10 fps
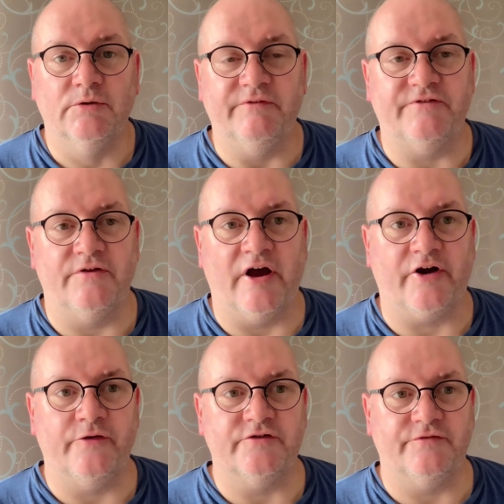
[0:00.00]
We've done that
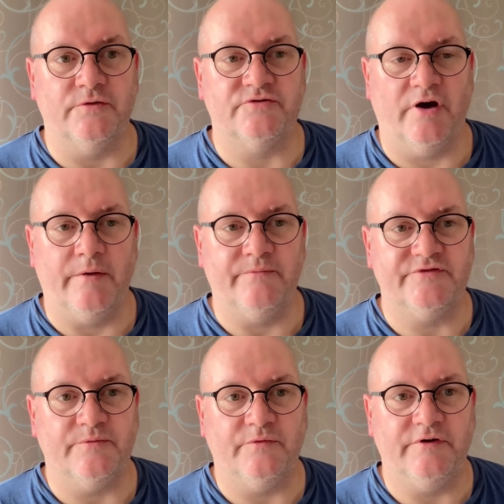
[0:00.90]
cruise a few
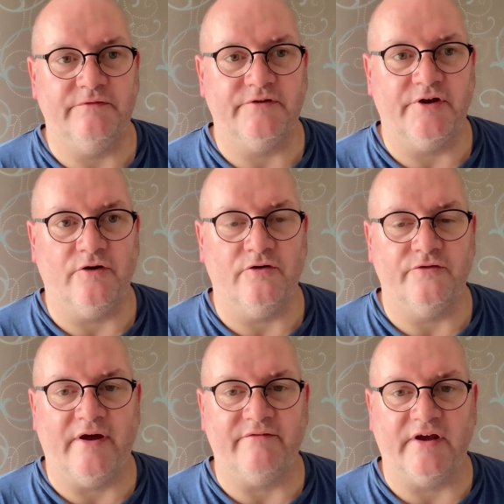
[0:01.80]
times. We've done it
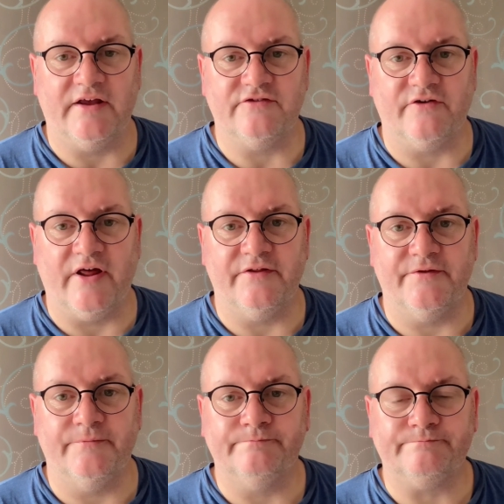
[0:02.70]
on Navigator and
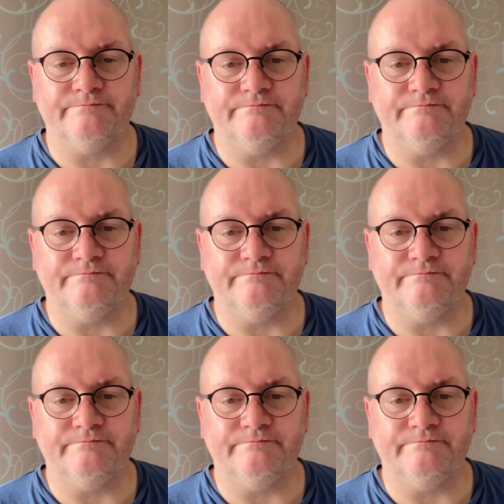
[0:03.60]
Anthem.